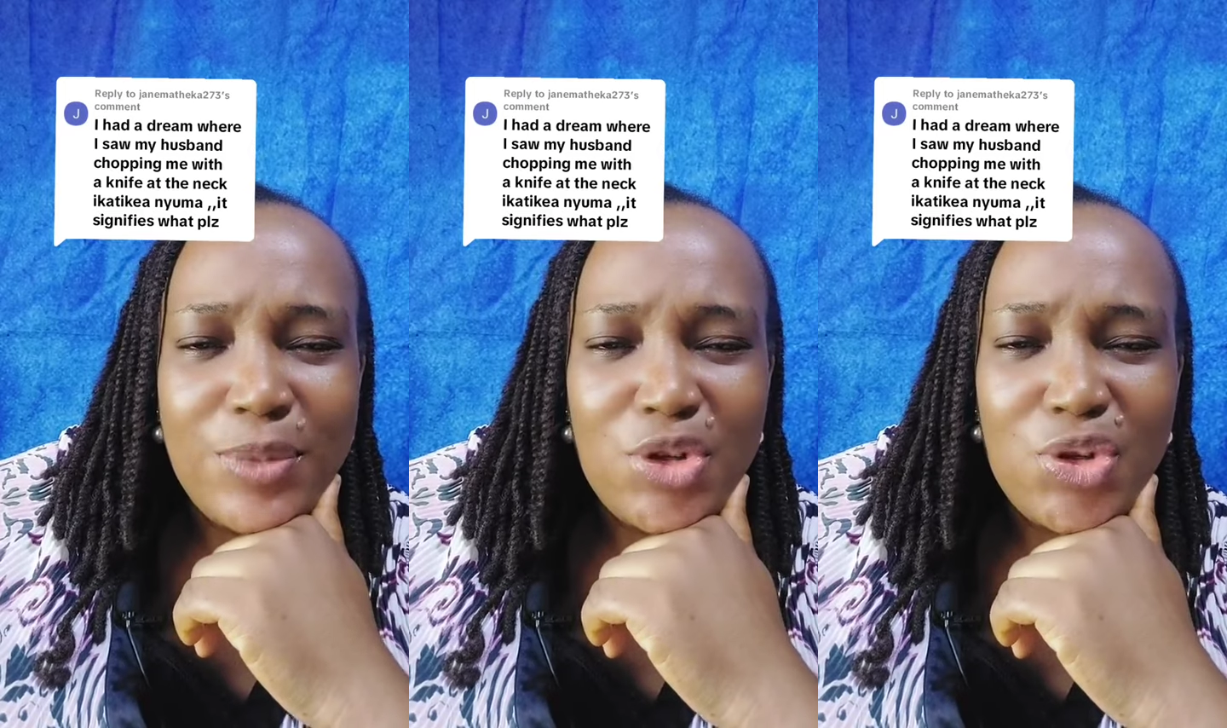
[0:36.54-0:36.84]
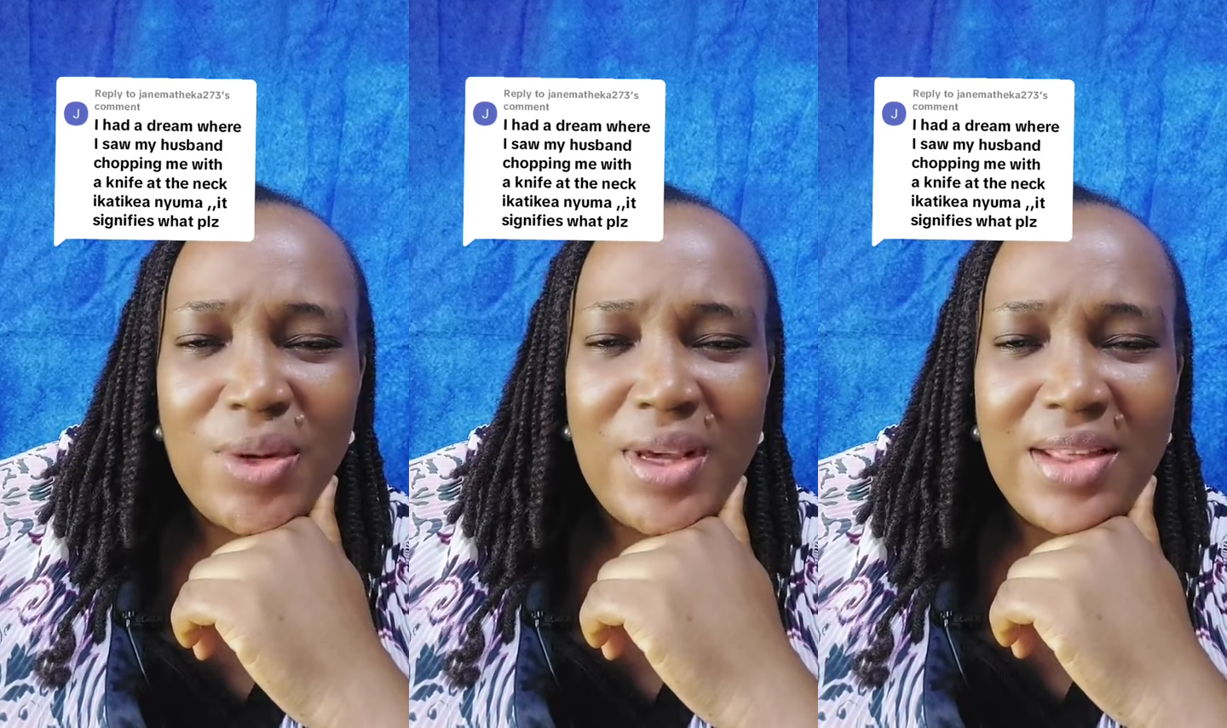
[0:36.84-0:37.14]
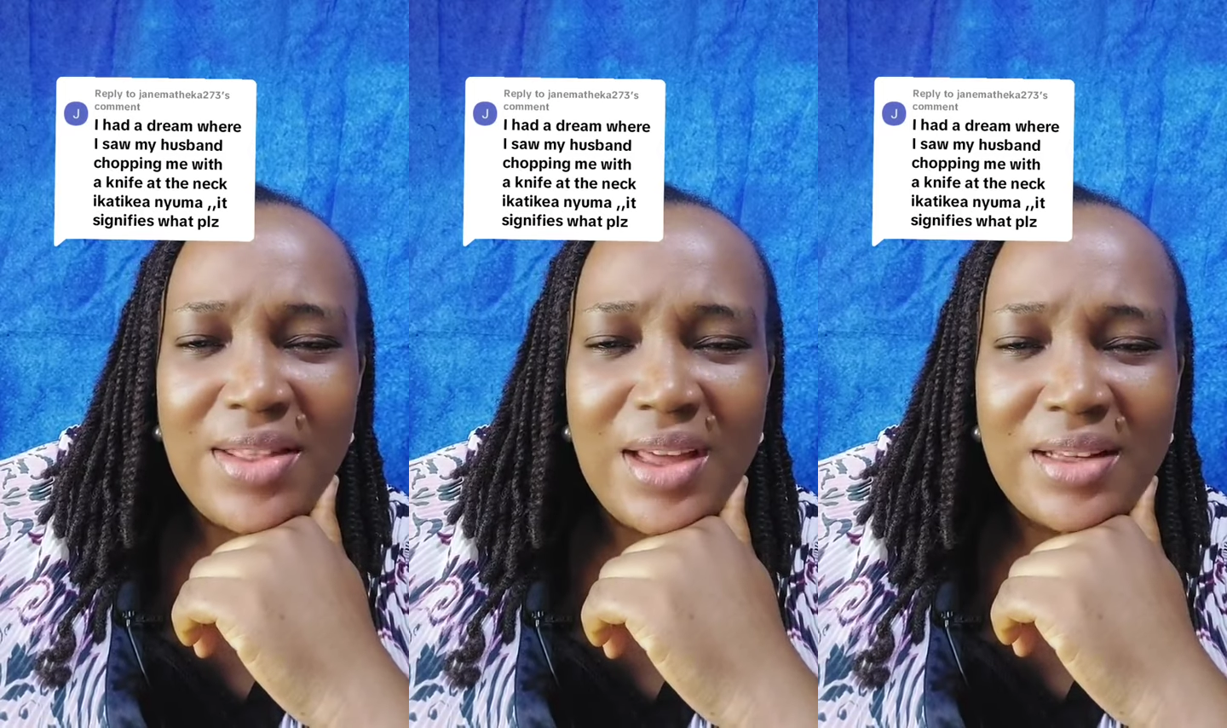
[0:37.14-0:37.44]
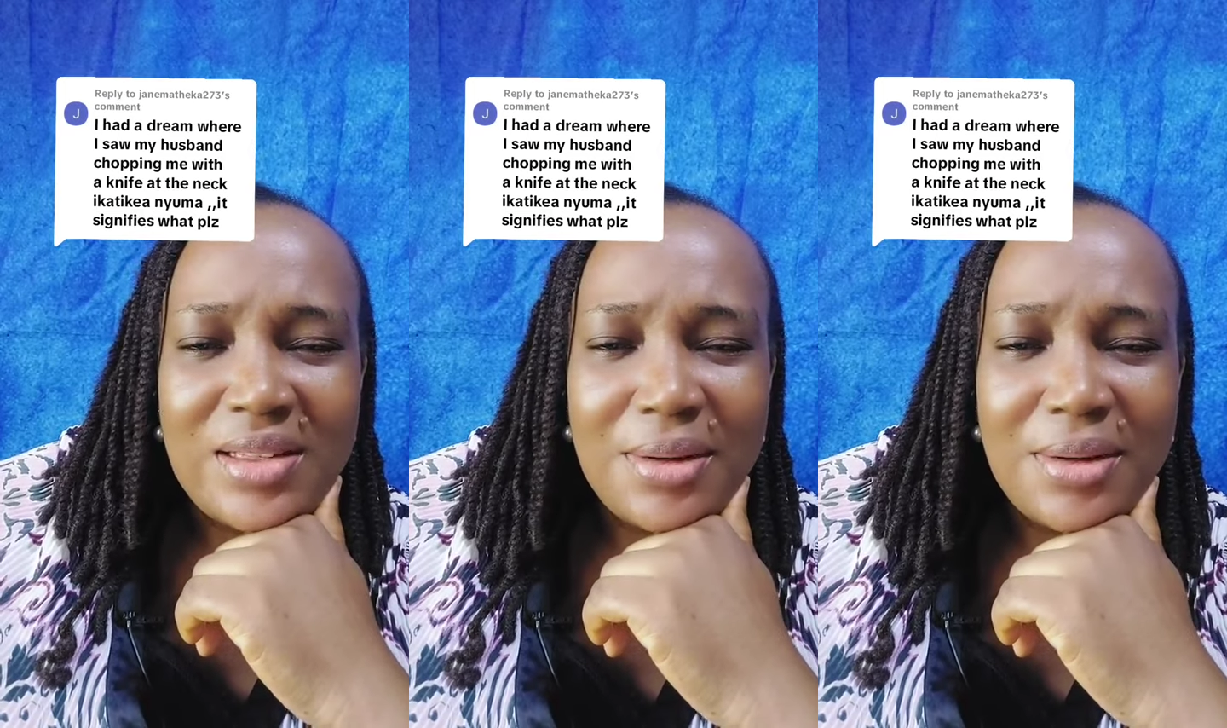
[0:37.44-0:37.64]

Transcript: betrayal. That